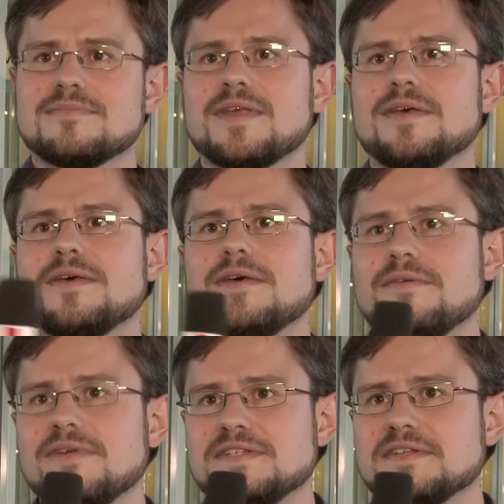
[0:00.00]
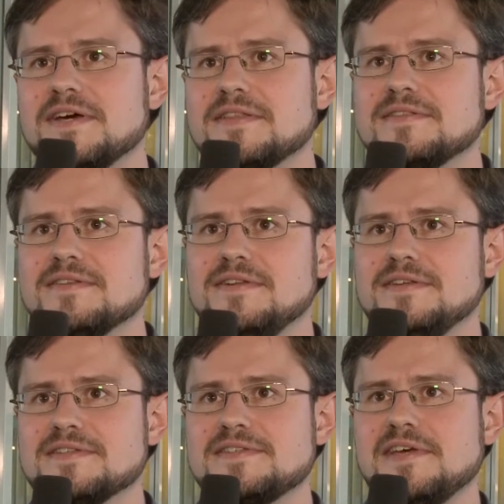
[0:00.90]
What kind of data does the
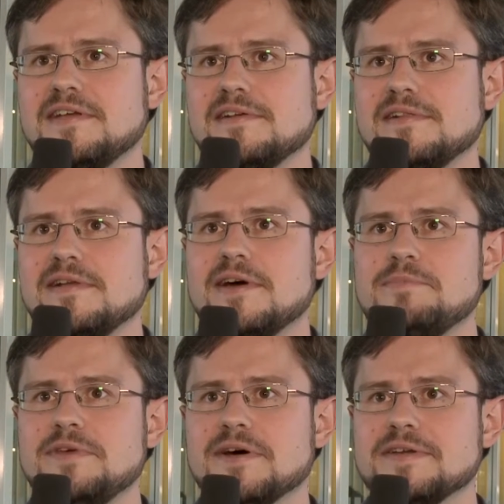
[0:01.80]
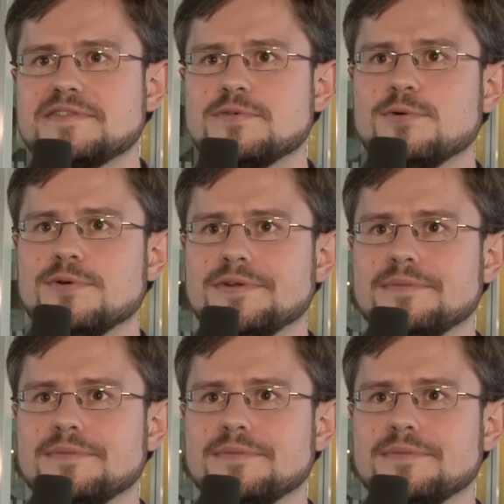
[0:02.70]
CLL IPI tool use?